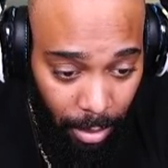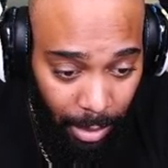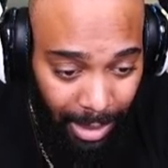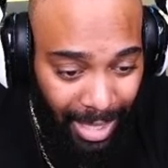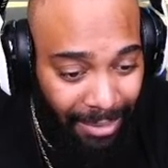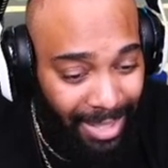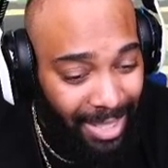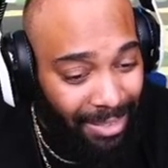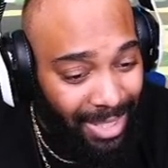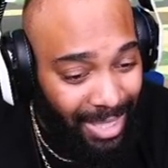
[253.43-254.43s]
11,
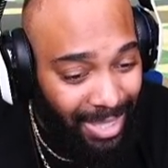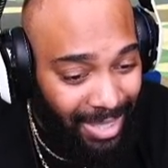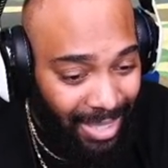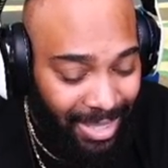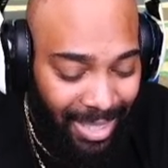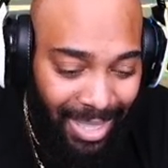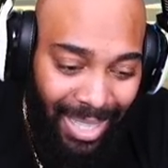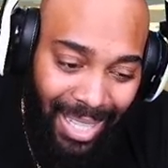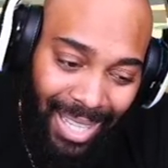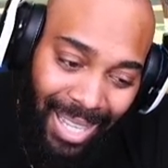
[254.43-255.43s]
17, and 16.
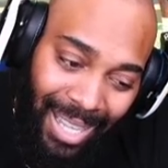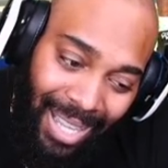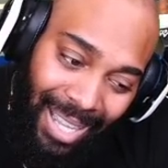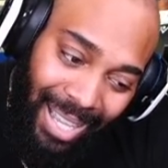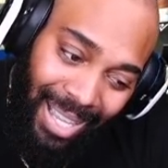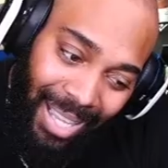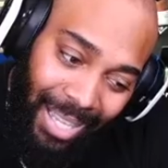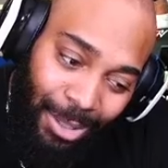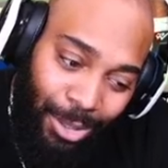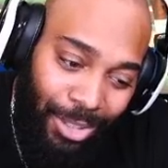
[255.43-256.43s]

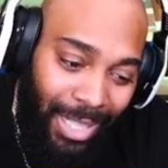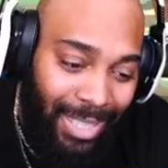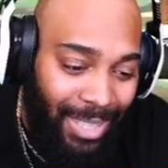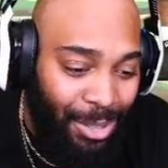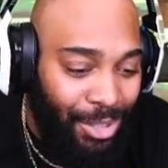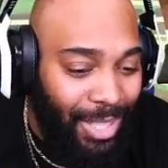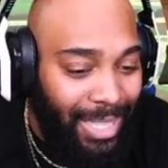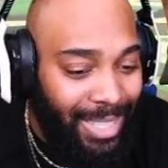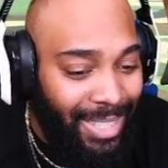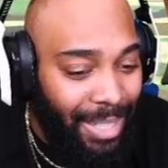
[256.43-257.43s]
You
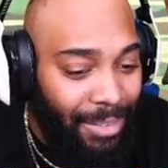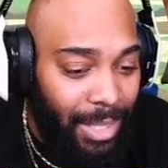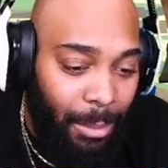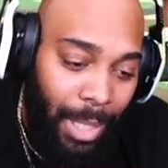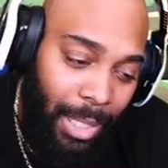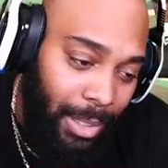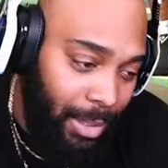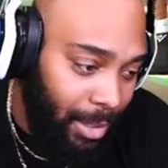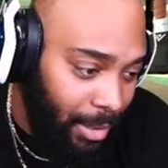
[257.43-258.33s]
stretching 17, but I understand. You